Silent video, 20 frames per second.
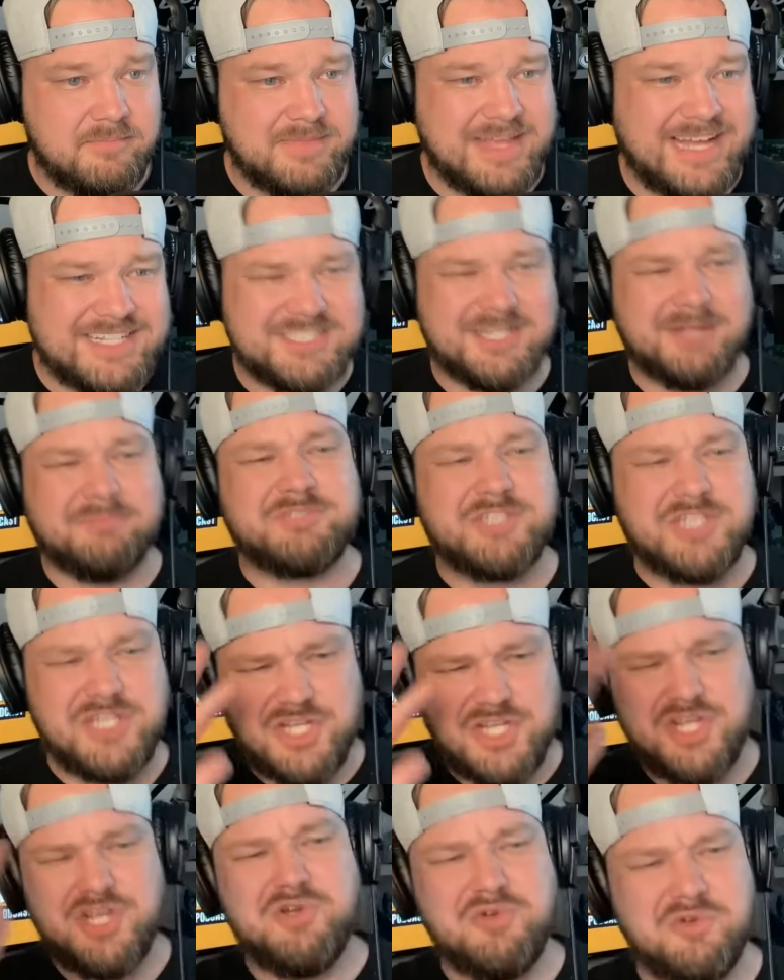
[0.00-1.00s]
That's up to
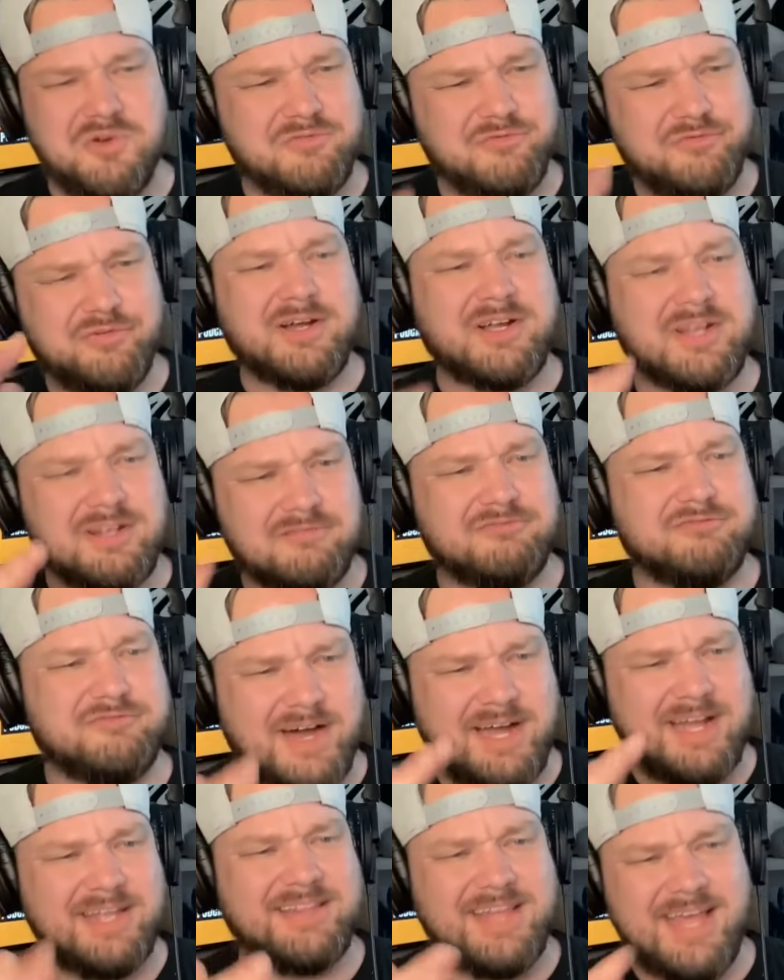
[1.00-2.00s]
you to fucking
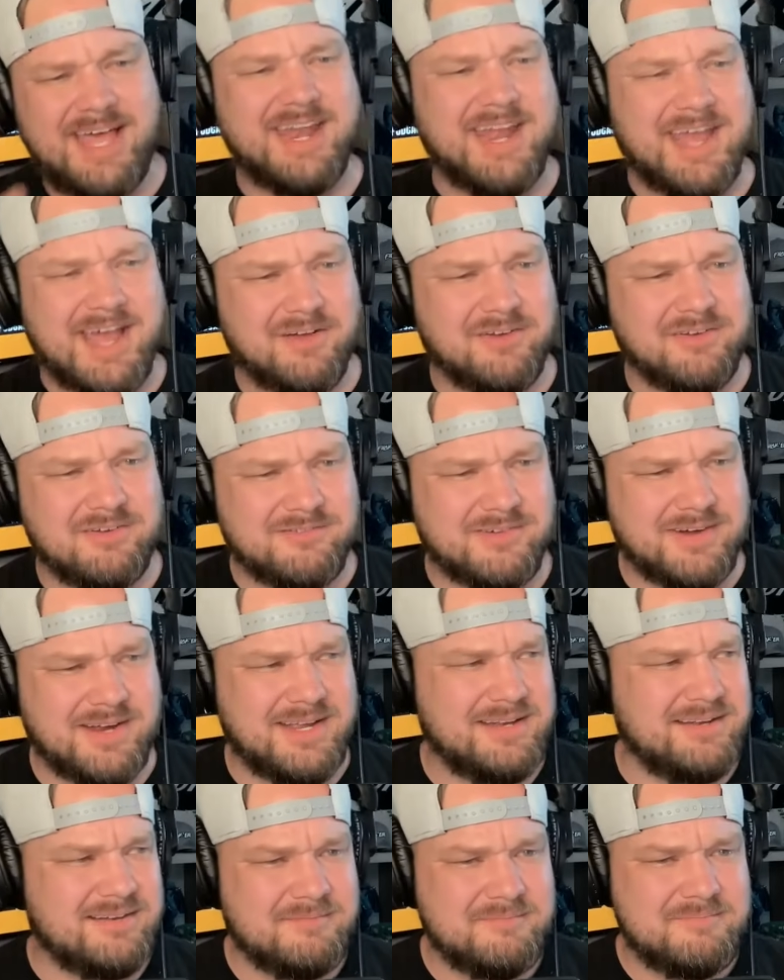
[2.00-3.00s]
find that out,
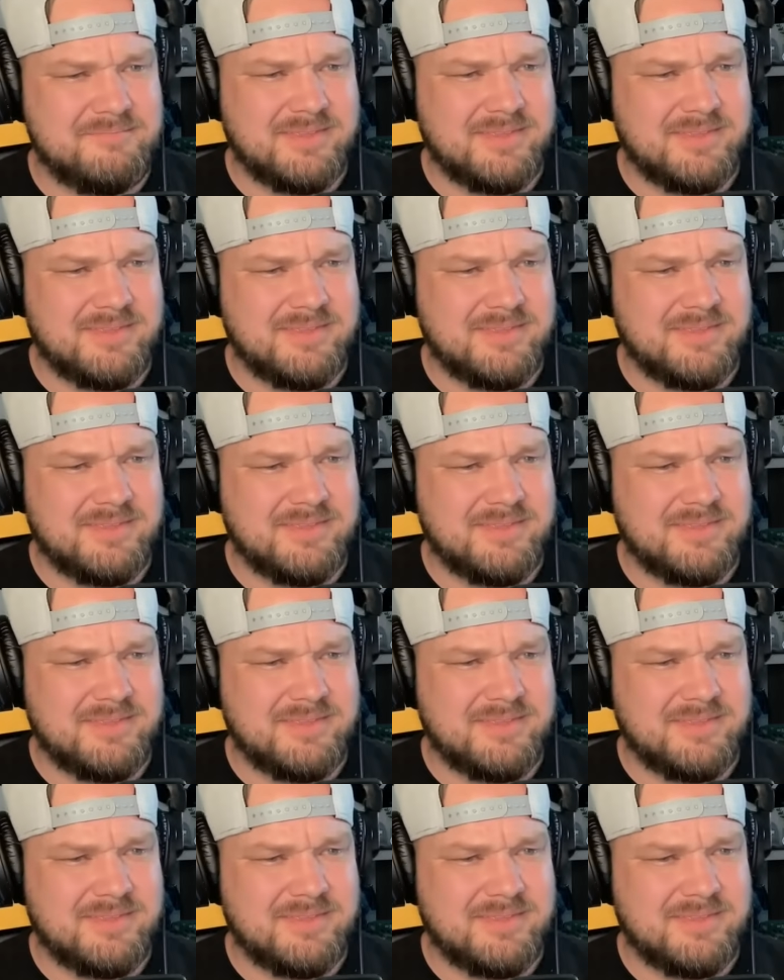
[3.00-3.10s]
right?